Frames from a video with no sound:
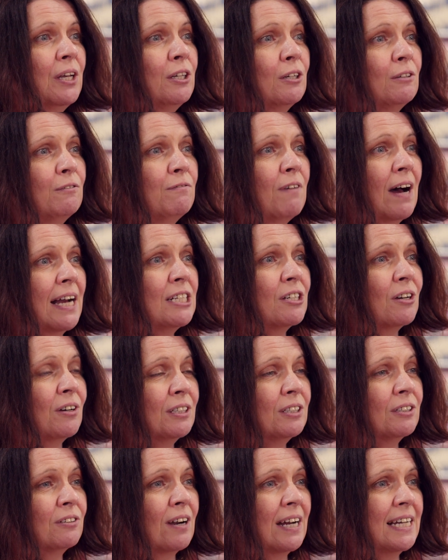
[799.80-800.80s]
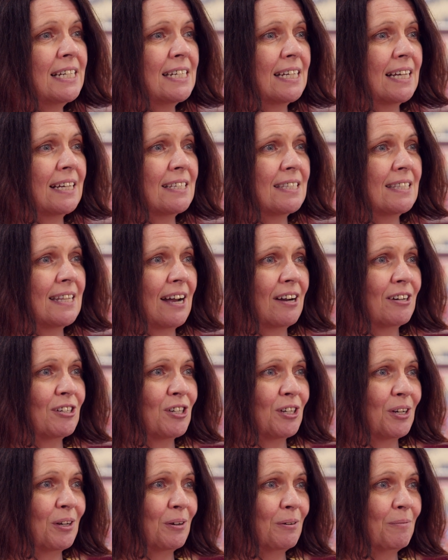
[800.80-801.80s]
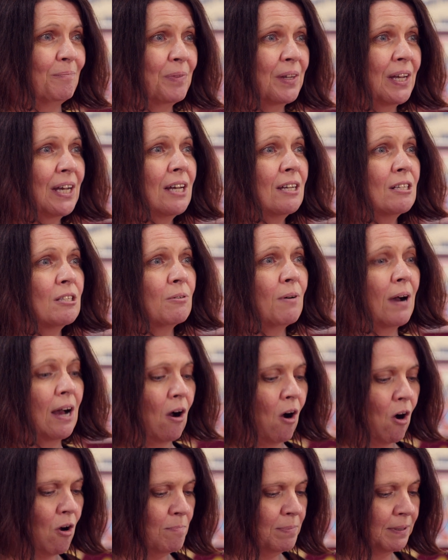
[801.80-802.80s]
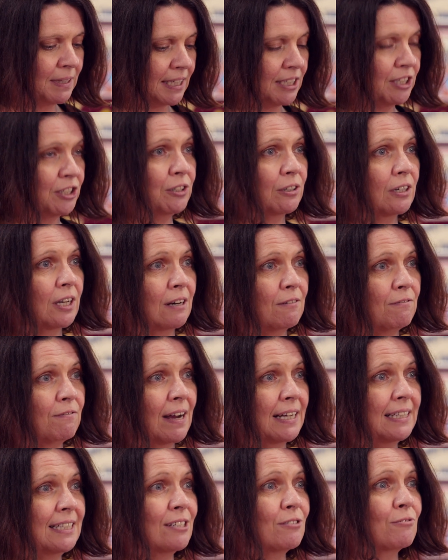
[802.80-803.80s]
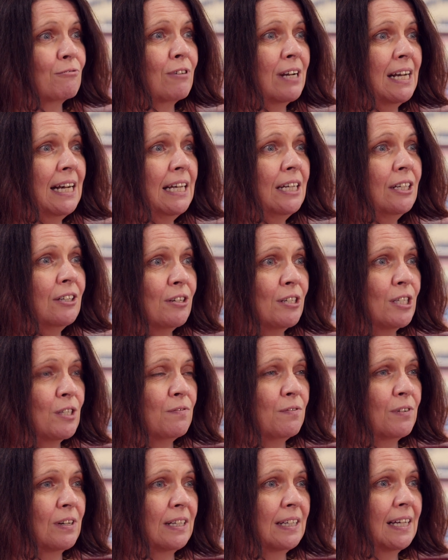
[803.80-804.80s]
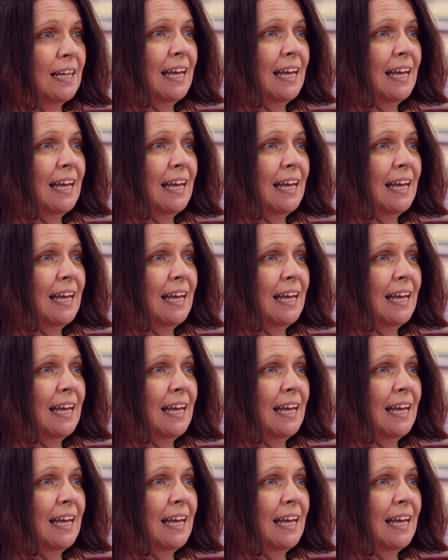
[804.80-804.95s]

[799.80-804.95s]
you'll find other ideas there too. So I hope that you're going to find these really useful